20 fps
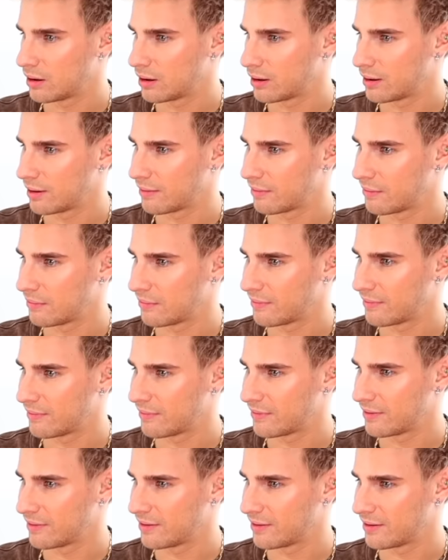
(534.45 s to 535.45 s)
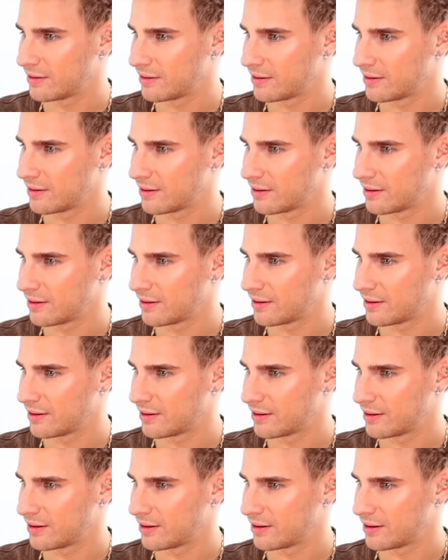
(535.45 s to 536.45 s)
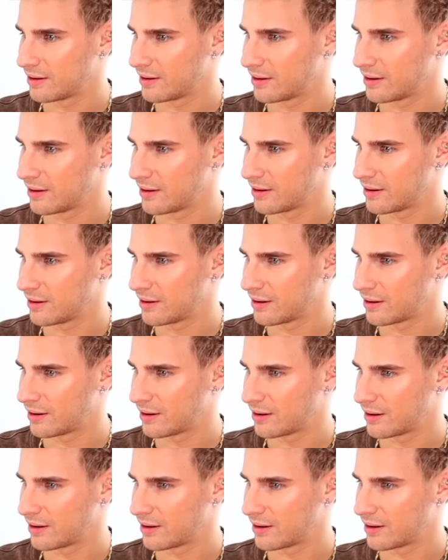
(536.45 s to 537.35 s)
(not speaking)